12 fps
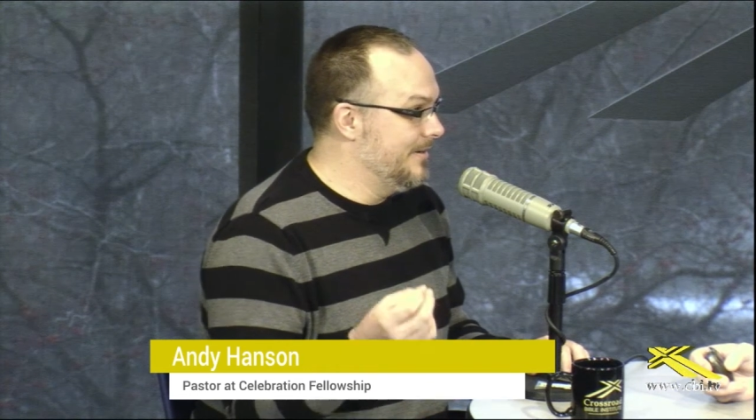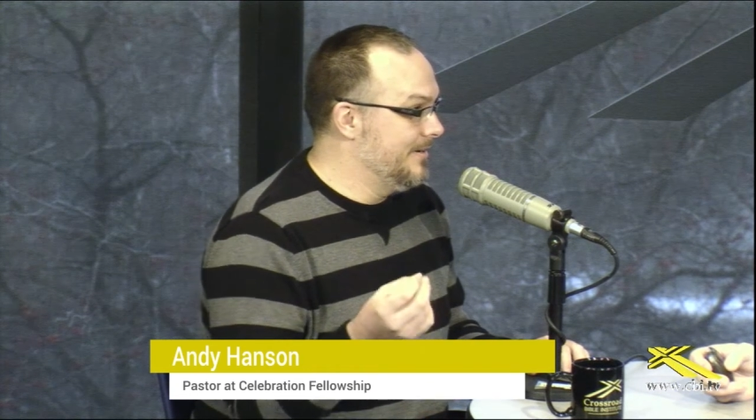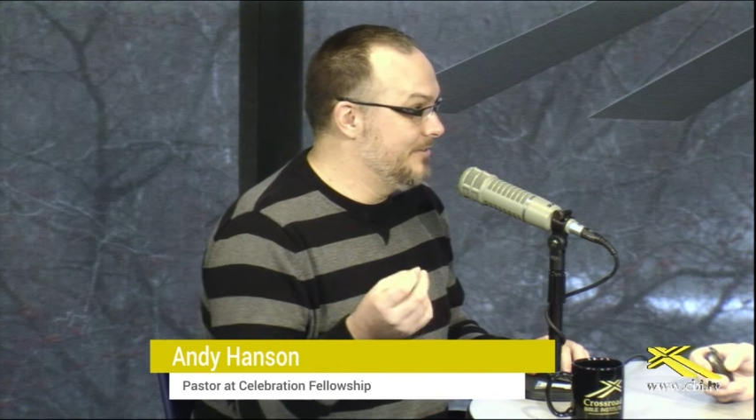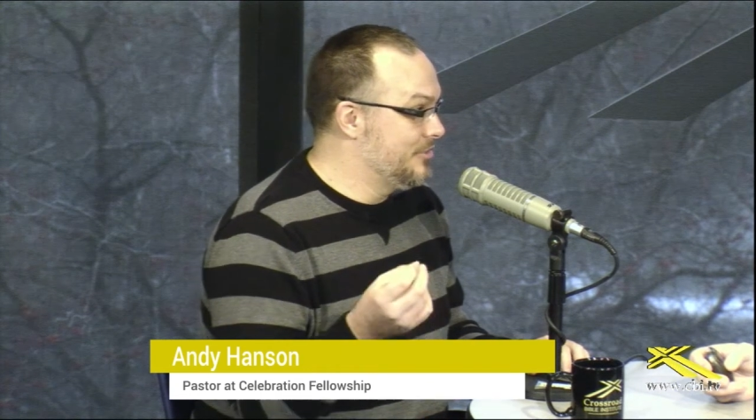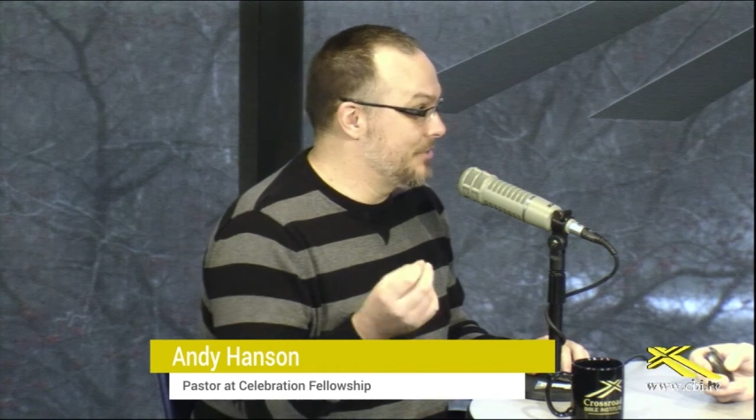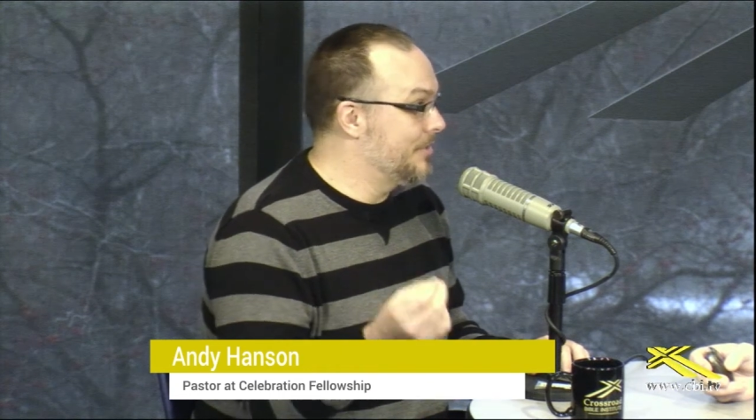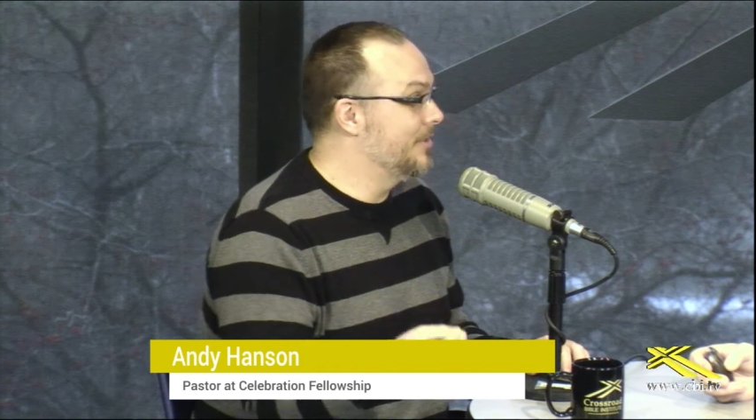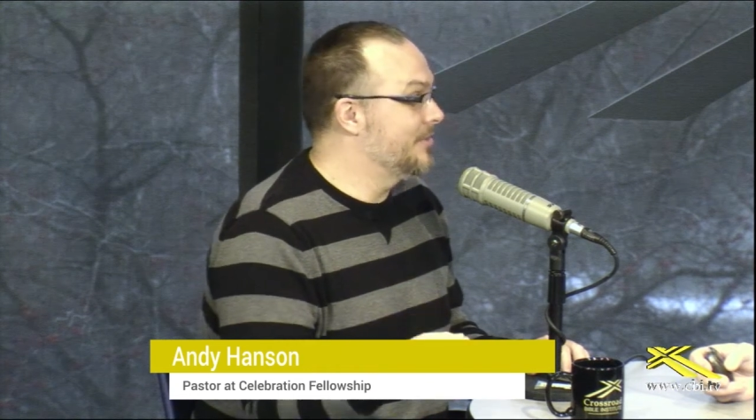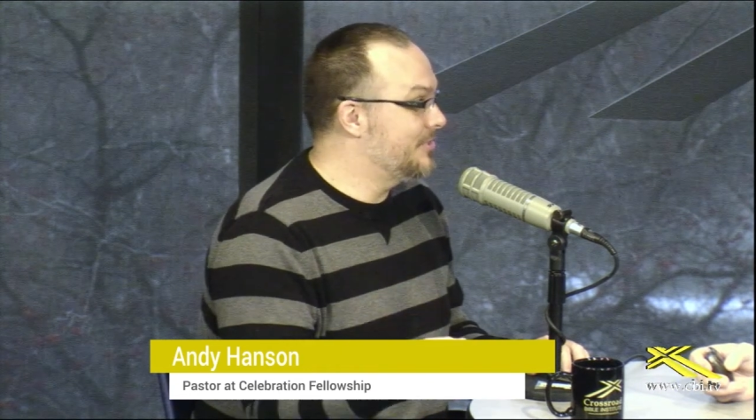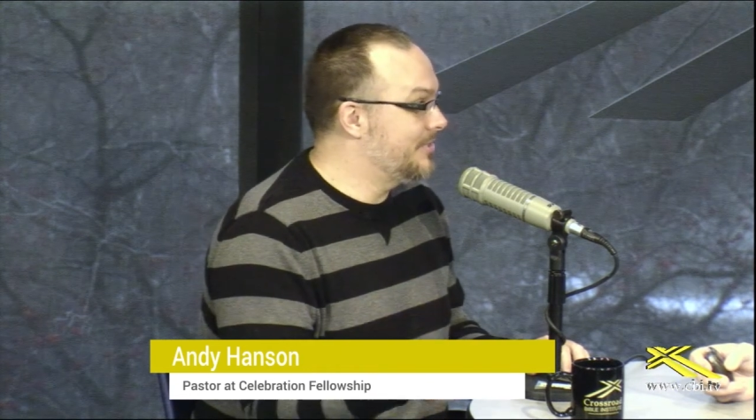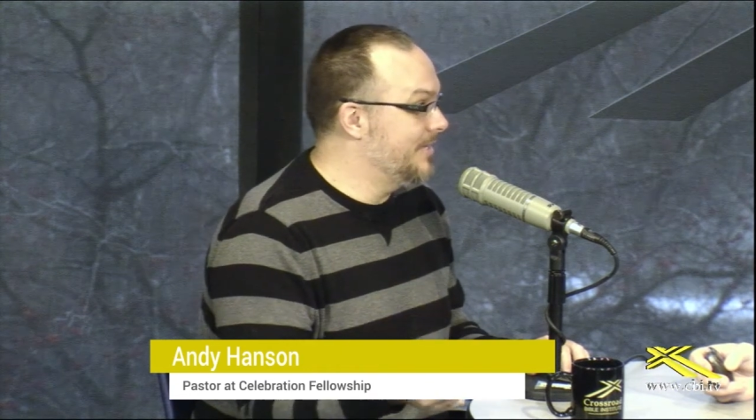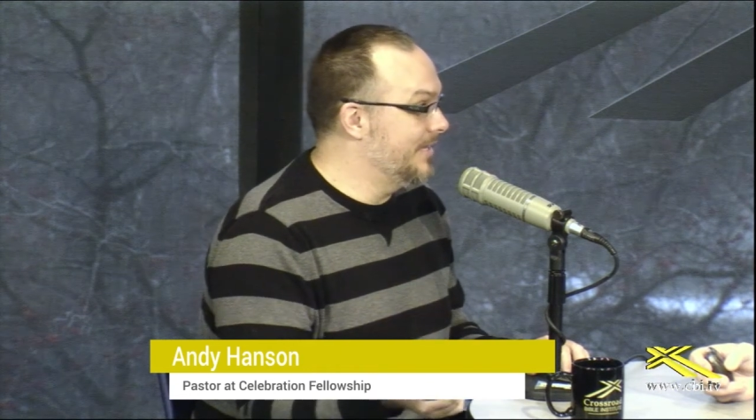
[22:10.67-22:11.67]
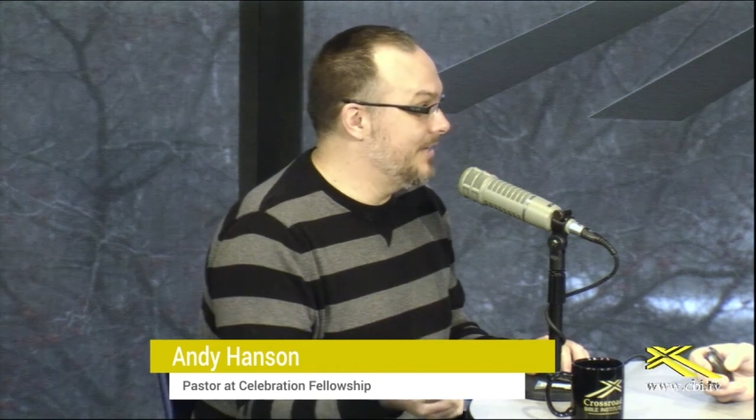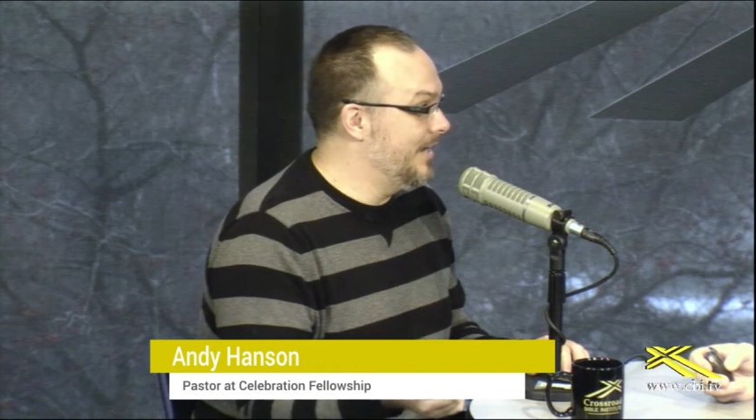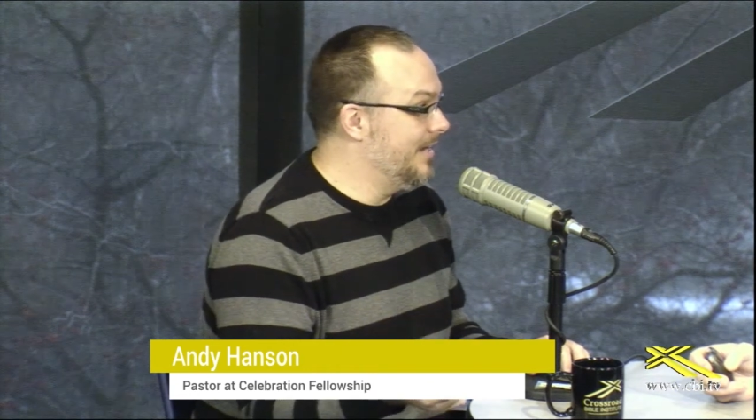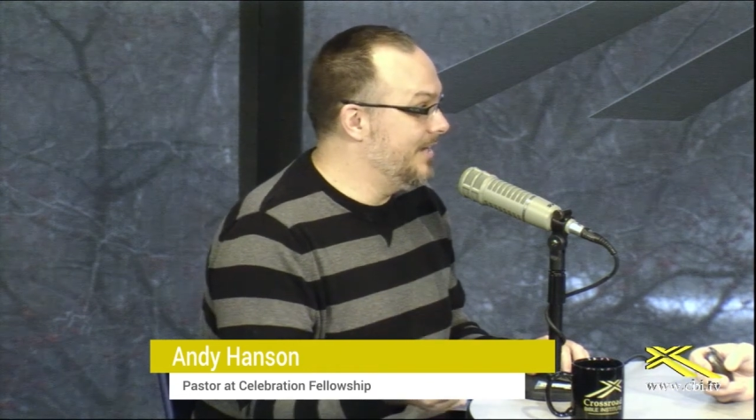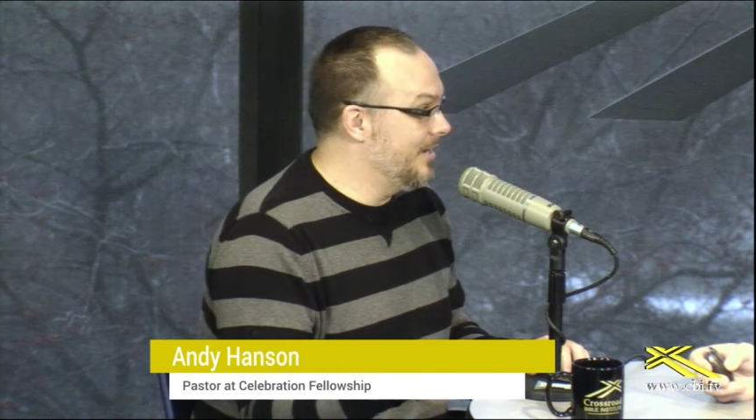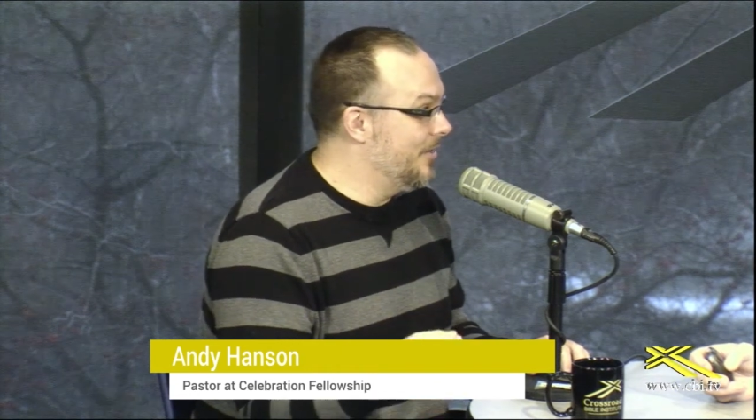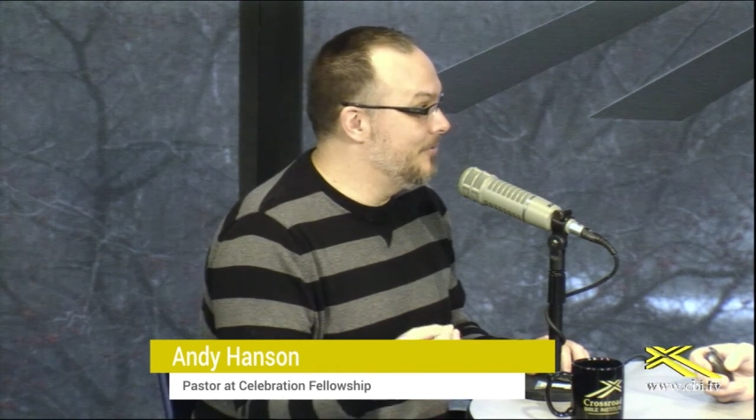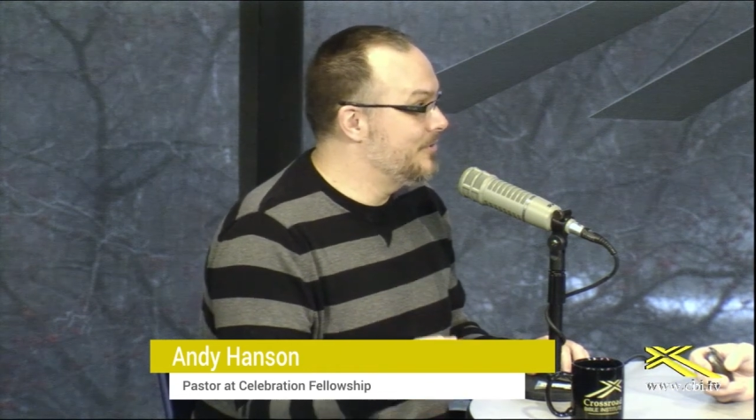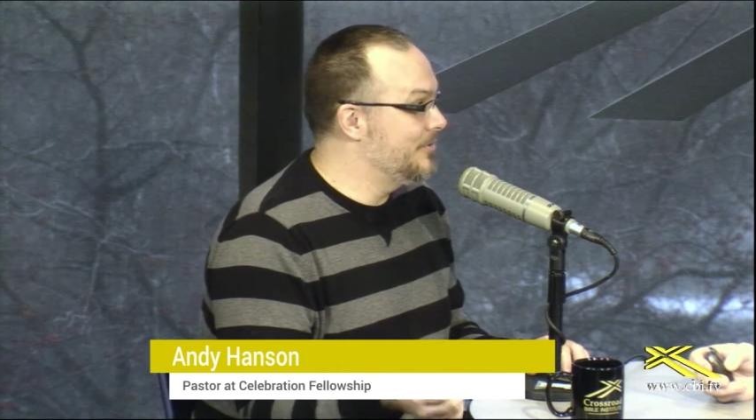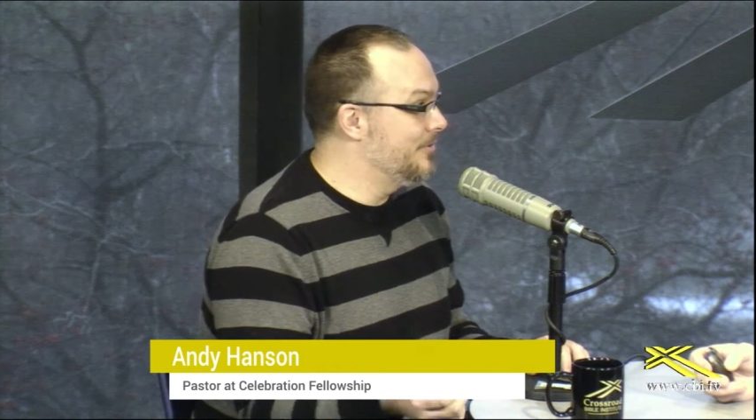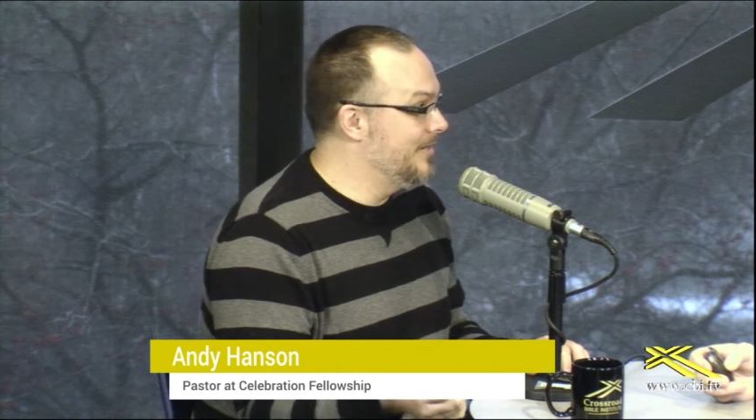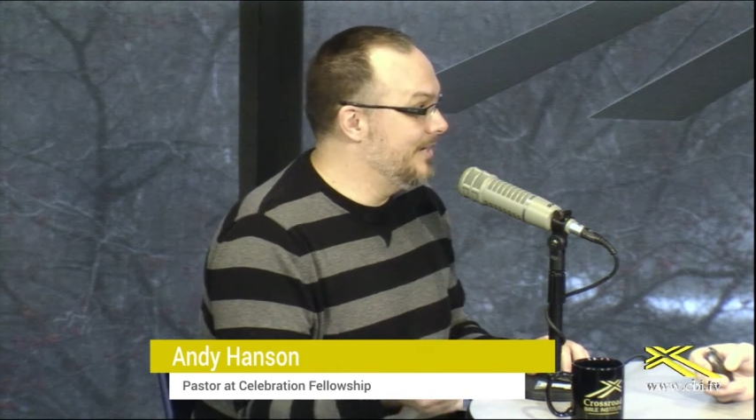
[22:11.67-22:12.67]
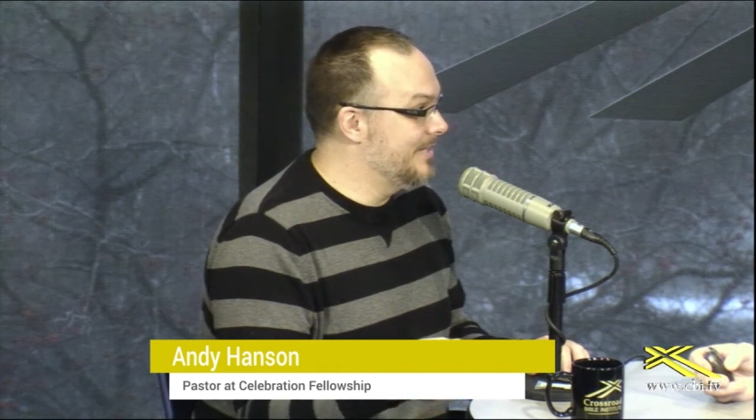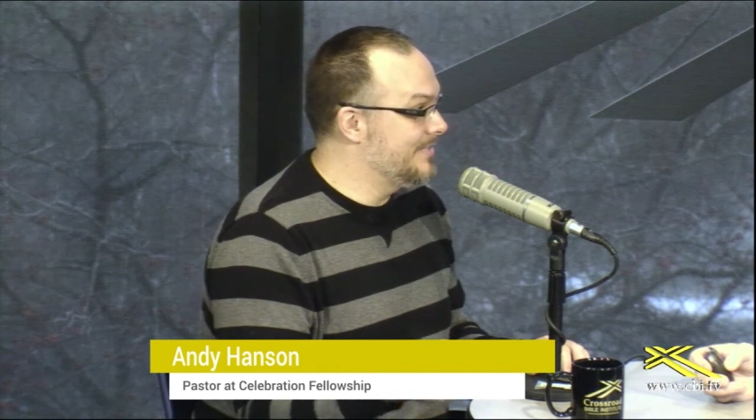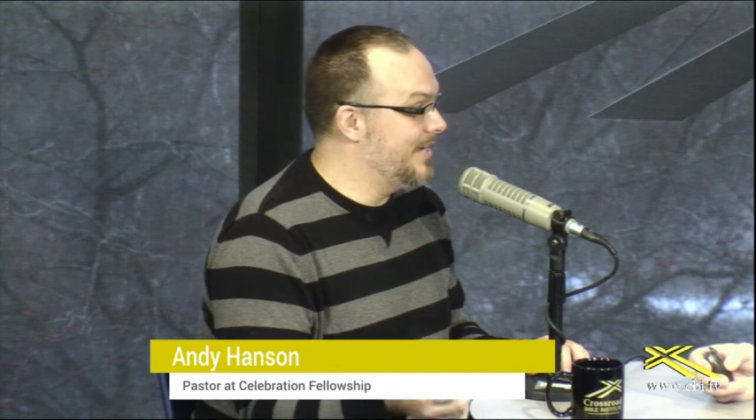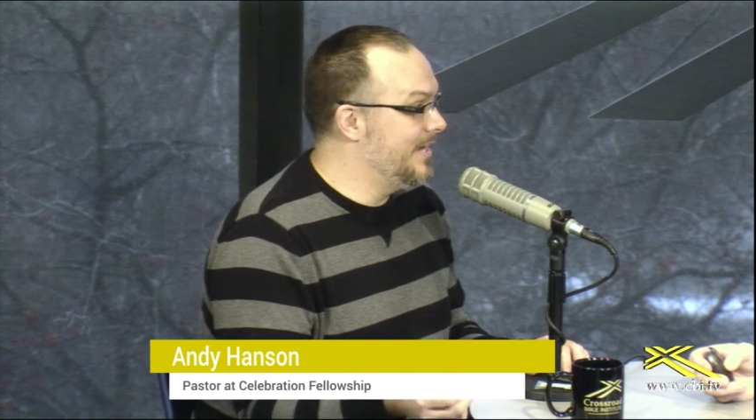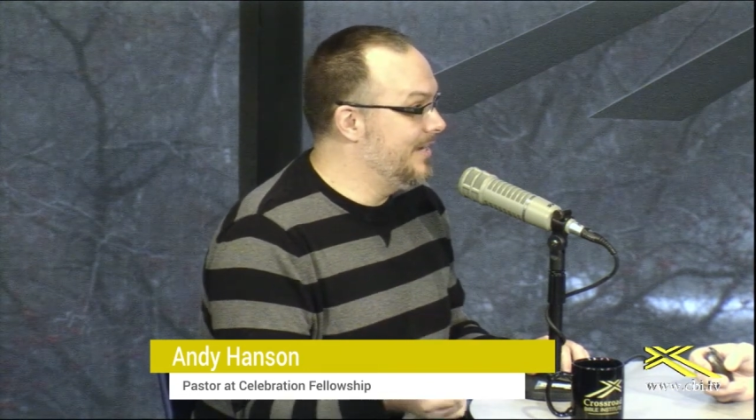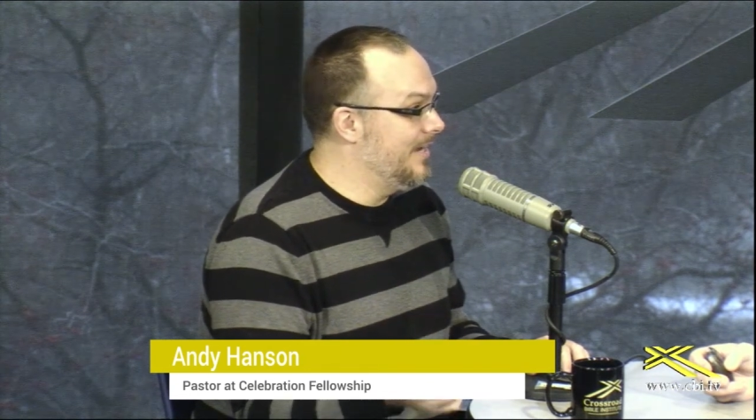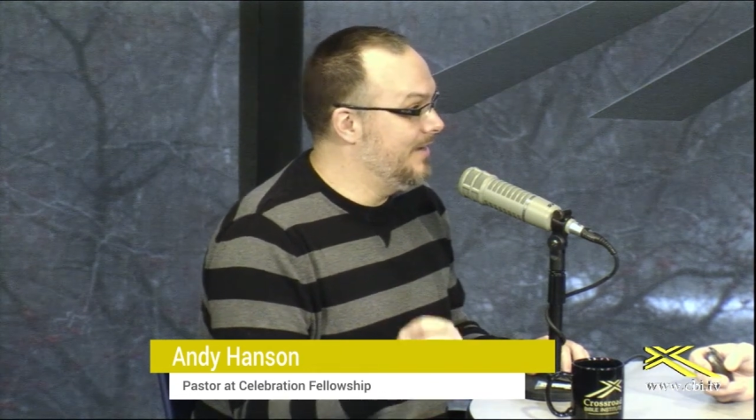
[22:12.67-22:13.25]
a church that they can go to and attend.